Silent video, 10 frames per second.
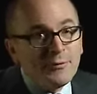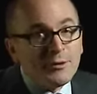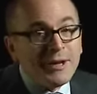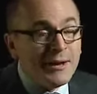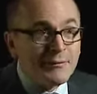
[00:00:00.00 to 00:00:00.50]

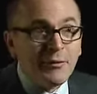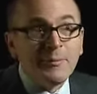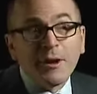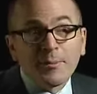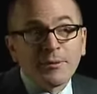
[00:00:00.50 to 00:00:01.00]
Looked at
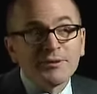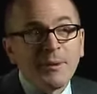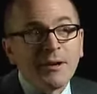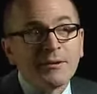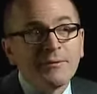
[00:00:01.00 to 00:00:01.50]
from their
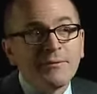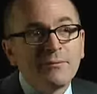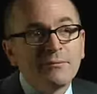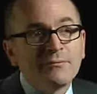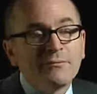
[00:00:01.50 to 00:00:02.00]
perspective,
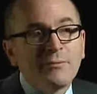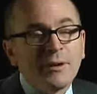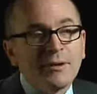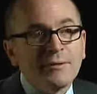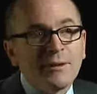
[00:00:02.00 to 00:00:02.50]

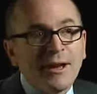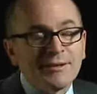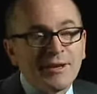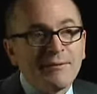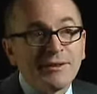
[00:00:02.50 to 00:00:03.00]
one
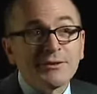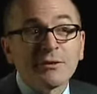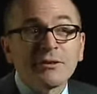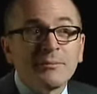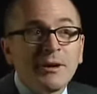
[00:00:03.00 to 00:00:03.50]
has to have a
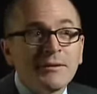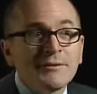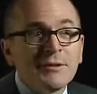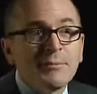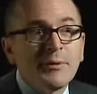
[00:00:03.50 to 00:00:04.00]
certain amount
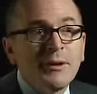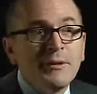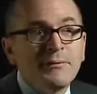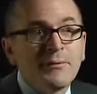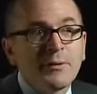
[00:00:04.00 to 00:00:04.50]
of
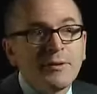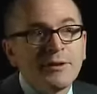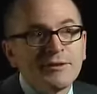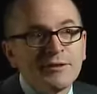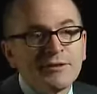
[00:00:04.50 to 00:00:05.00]
sympathy for the
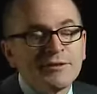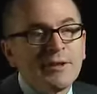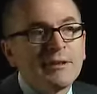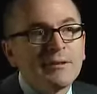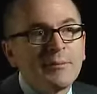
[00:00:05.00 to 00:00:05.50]
decisions
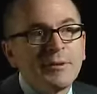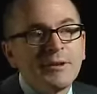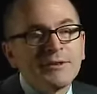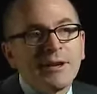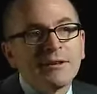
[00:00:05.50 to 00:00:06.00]
that the
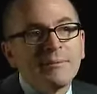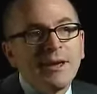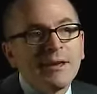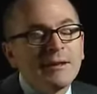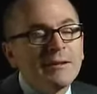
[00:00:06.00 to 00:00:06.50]
police had to
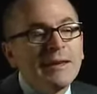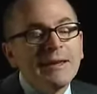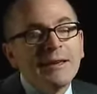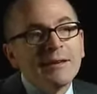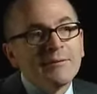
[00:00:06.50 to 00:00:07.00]
make in
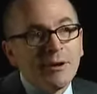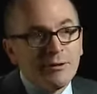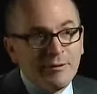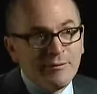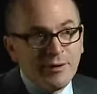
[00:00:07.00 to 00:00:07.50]

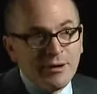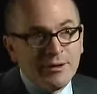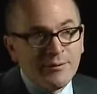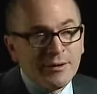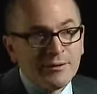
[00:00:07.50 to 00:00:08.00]

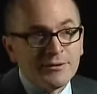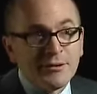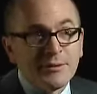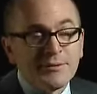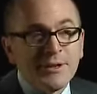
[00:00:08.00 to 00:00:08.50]
very difficult
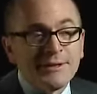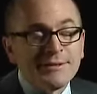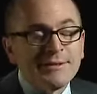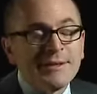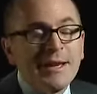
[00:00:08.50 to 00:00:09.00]

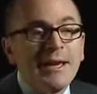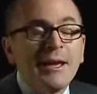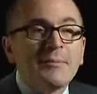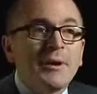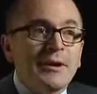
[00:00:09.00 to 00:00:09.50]
circumstances.
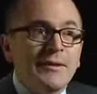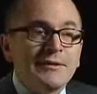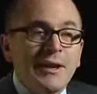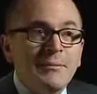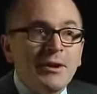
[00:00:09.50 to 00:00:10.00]
But at
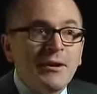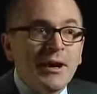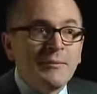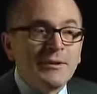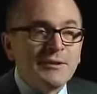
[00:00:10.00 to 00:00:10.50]
the same
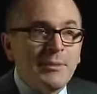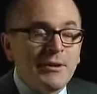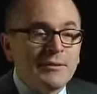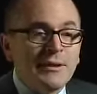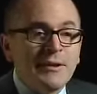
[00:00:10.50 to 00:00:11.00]
time, it's
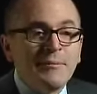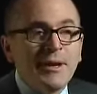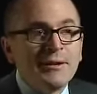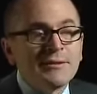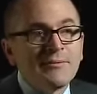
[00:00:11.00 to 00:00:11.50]
apparent that they
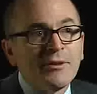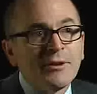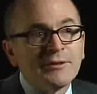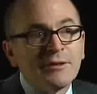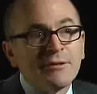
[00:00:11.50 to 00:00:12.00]
made some
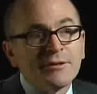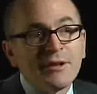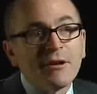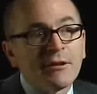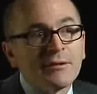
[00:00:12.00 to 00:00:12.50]
very
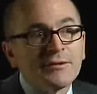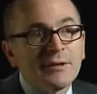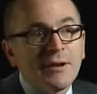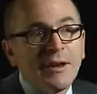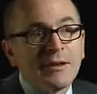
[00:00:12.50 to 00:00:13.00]
serious
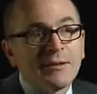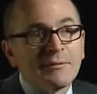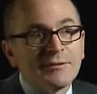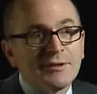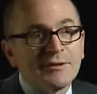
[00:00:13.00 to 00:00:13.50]
errors, and
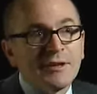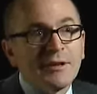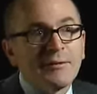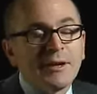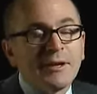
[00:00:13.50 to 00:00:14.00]
there was a
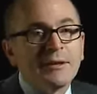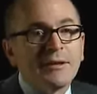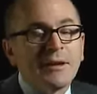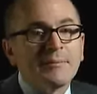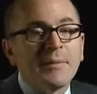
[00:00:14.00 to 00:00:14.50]
significant